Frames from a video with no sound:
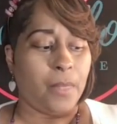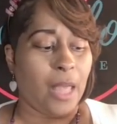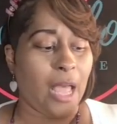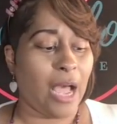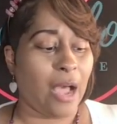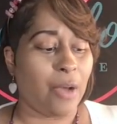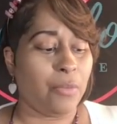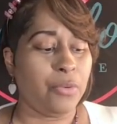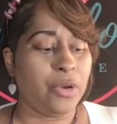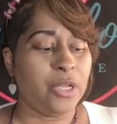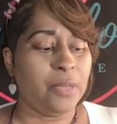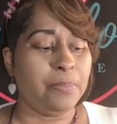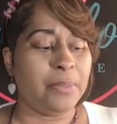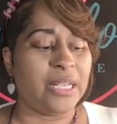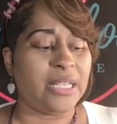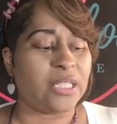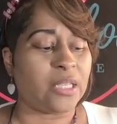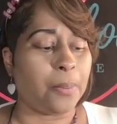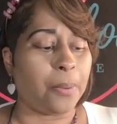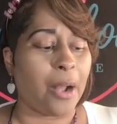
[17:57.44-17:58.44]
I wouldn't
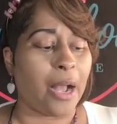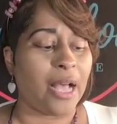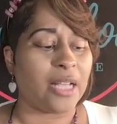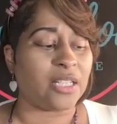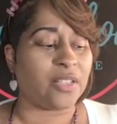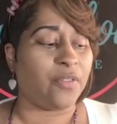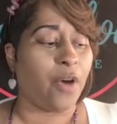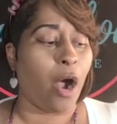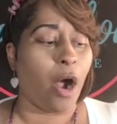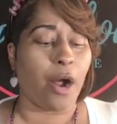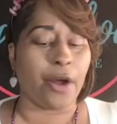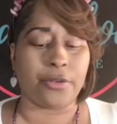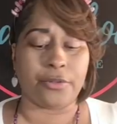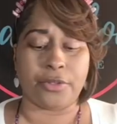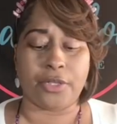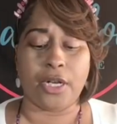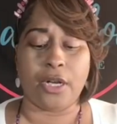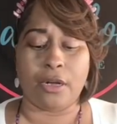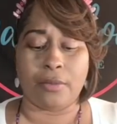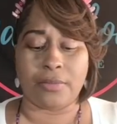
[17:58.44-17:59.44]
be surprised if
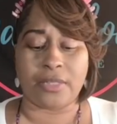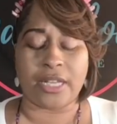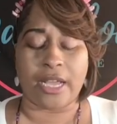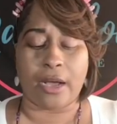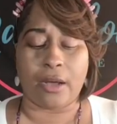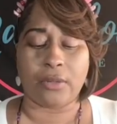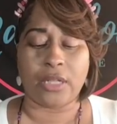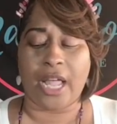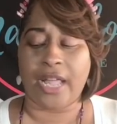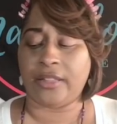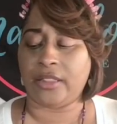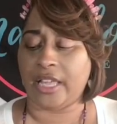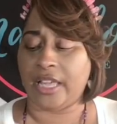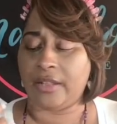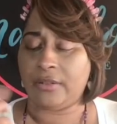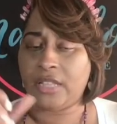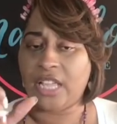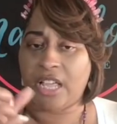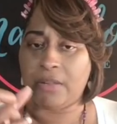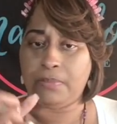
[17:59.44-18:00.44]
Harden comes out. Like
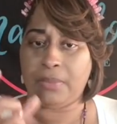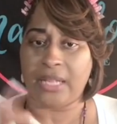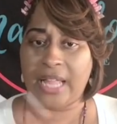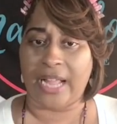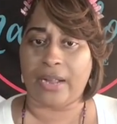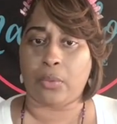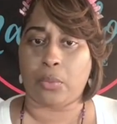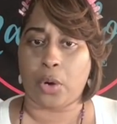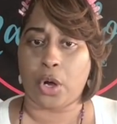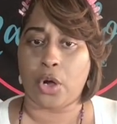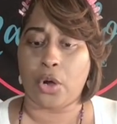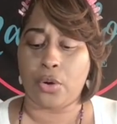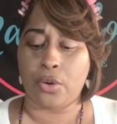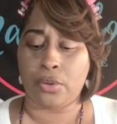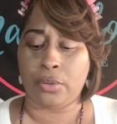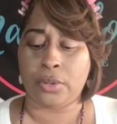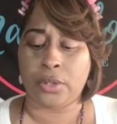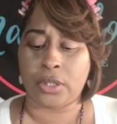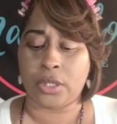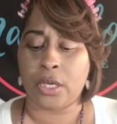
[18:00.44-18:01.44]
that black
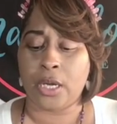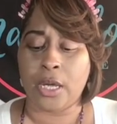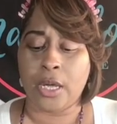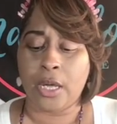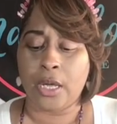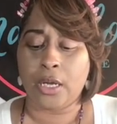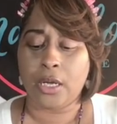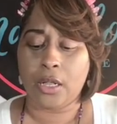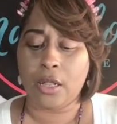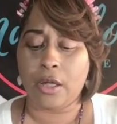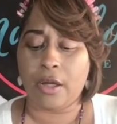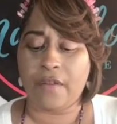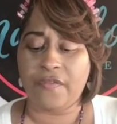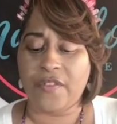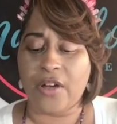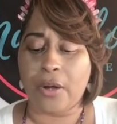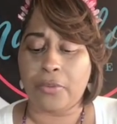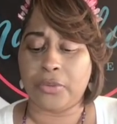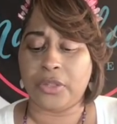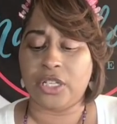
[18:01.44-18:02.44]
rose.
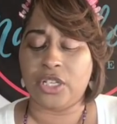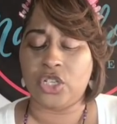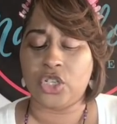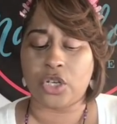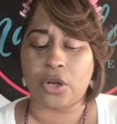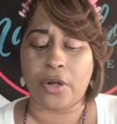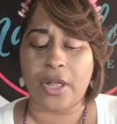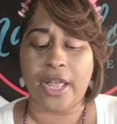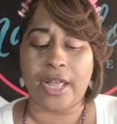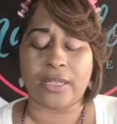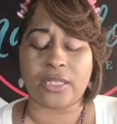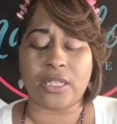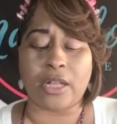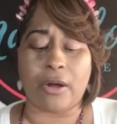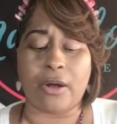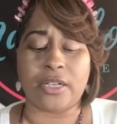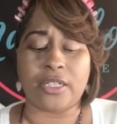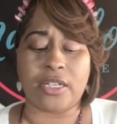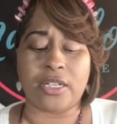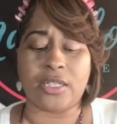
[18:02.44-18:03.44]
Clarify, release your ex.
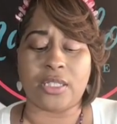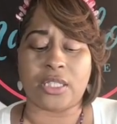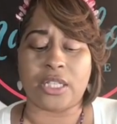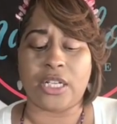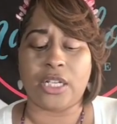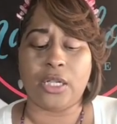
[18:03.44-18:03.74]
Now, I did see